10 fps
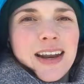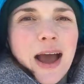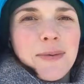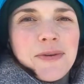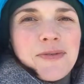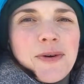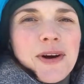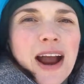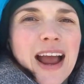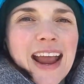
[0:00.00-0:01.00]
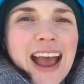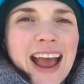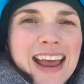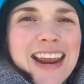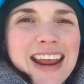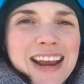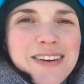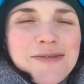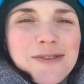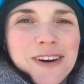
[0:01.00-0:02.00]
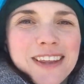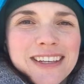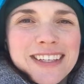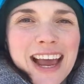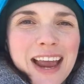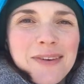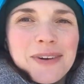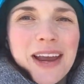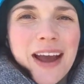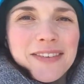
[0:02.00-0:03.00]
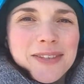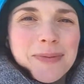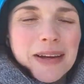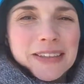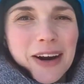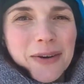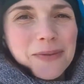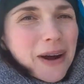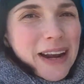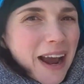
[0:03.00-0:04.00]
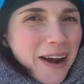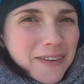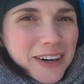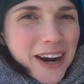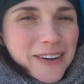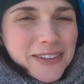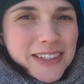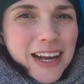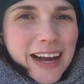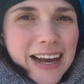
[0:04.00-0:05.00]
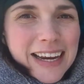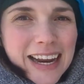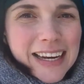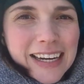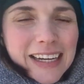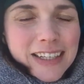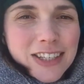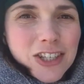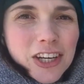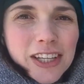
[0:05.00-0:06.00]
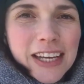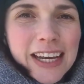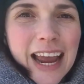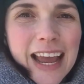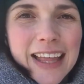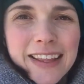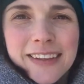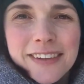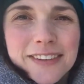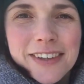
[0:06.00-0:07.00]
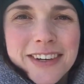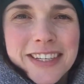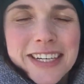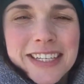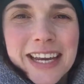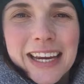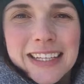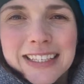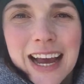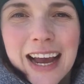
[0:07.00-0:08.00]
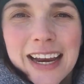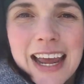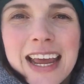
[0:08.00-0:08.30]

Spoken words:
Now, before I head in for the day, we have spent our 1 hour outside, and it is chilly and the little girls need to get inside.